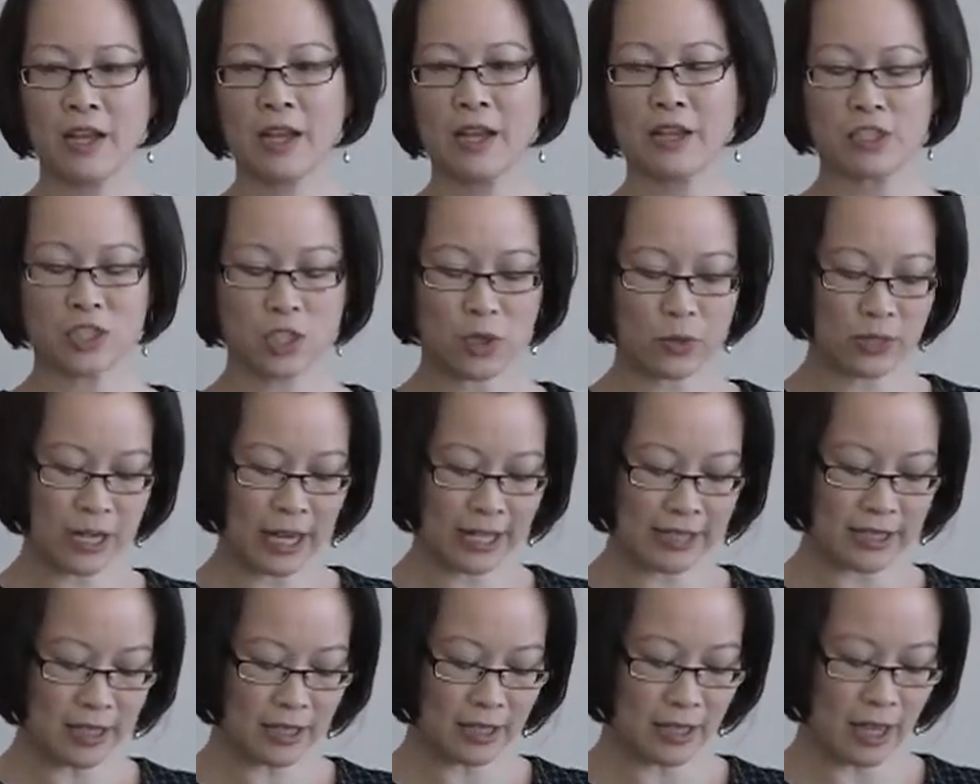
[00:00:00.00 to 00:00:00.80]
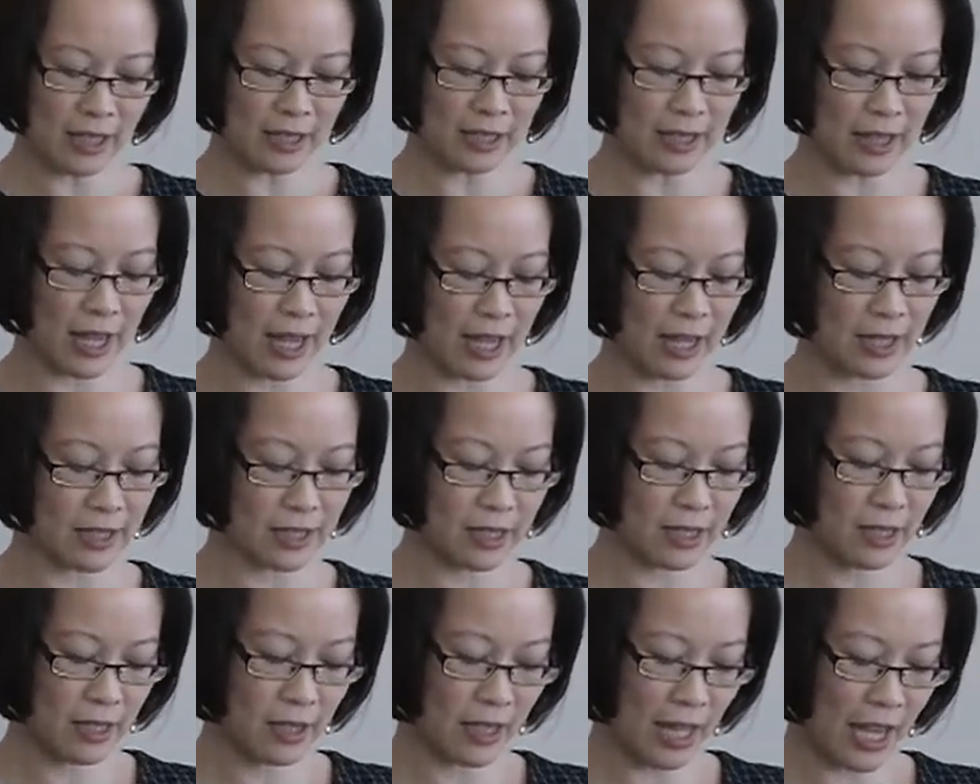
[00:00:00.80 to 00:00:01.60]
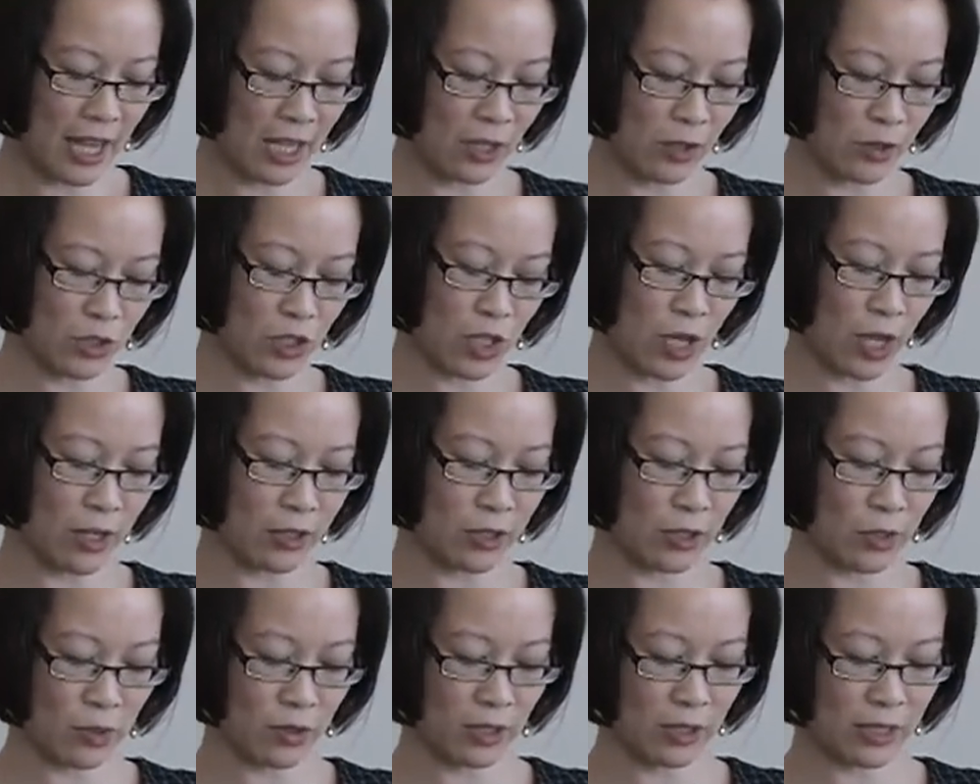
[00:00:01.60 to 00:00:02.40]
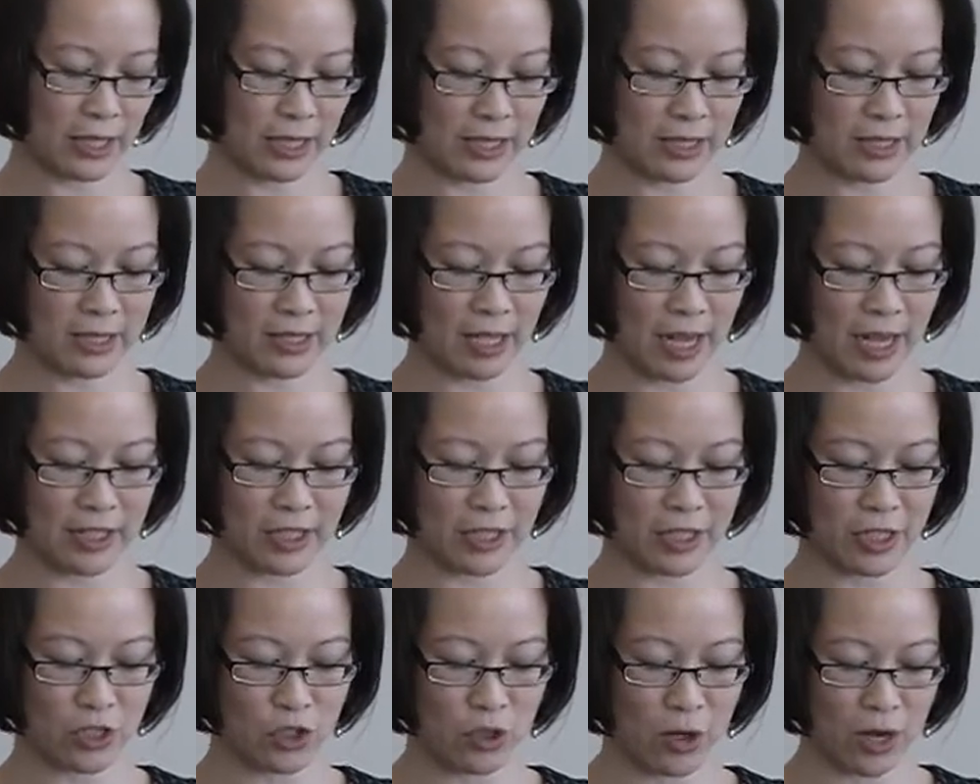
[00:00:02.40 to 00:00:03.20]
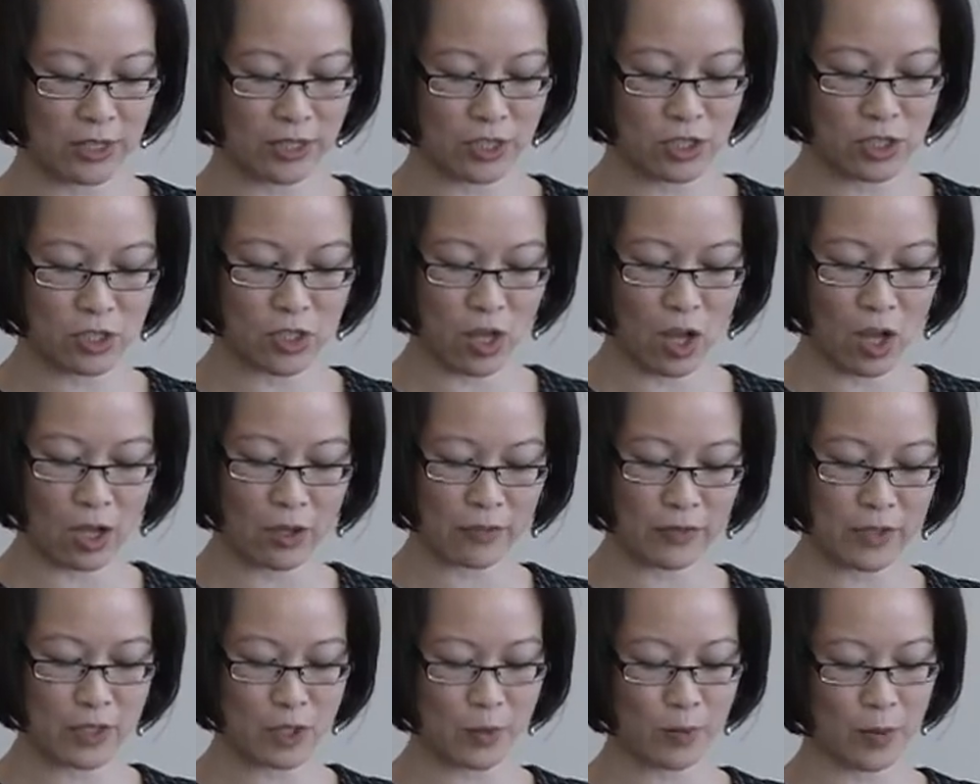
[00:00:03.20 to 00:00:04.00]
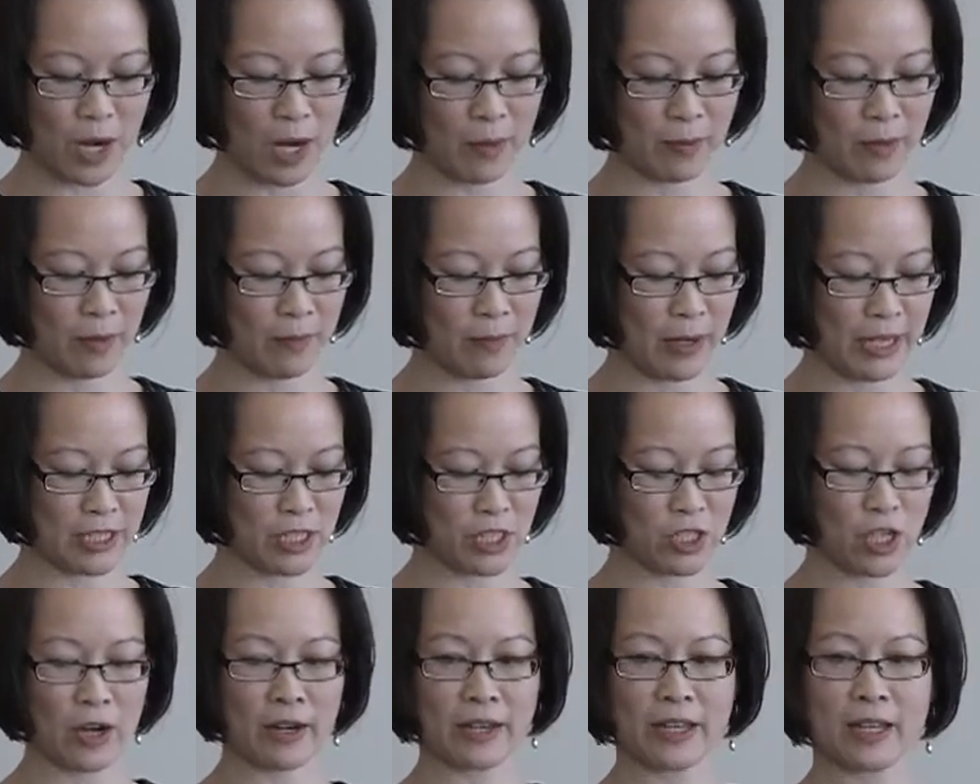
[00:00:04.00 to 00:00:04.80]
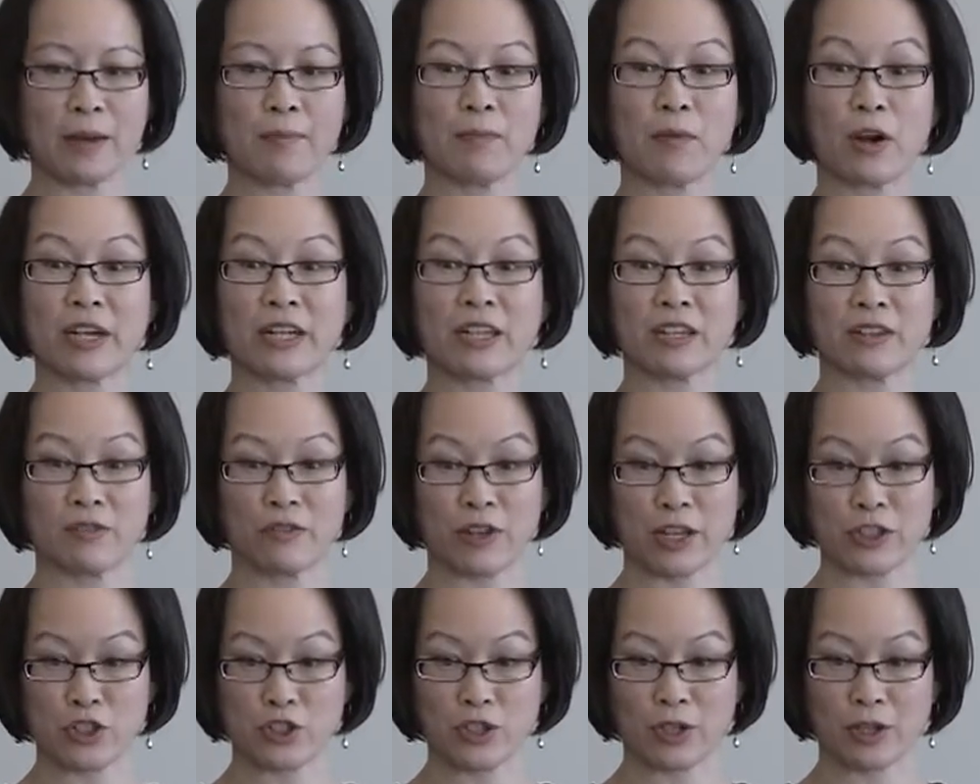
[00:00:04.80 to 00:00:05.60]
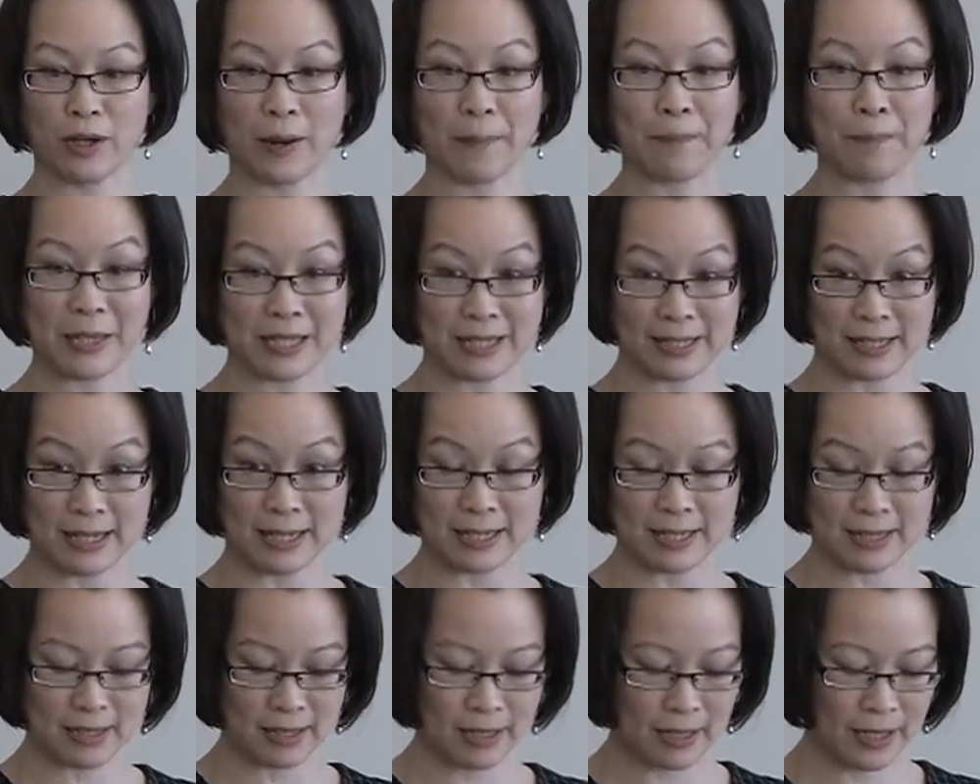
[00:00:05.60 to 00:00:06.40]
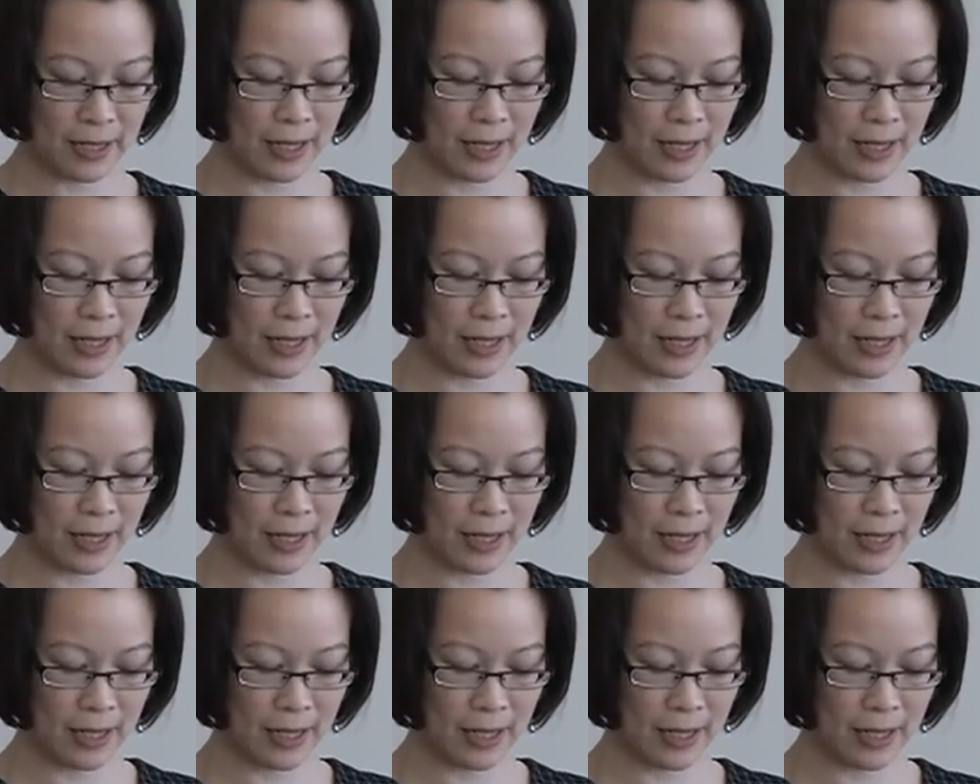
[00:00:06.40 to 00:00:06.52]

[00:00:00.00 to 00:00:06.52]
So in 1988, the Heilongjiang Youth League decided to try and solve this problem by starting a market venture, a business,